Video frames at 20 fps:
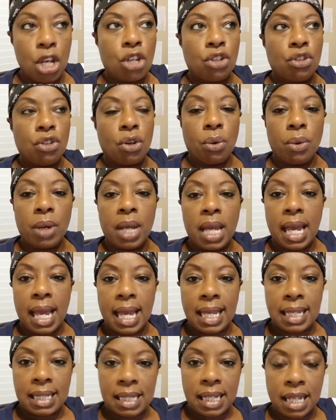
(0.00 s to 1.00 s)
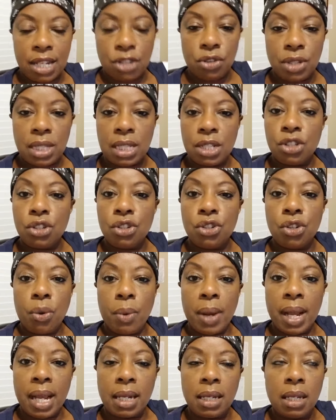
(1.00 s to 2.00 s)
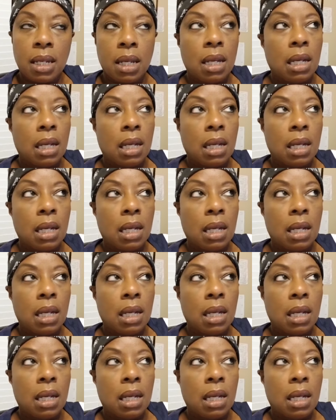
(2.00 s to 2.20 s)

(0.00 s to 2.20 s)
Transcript: So, hey, Sandra, this is Joanne.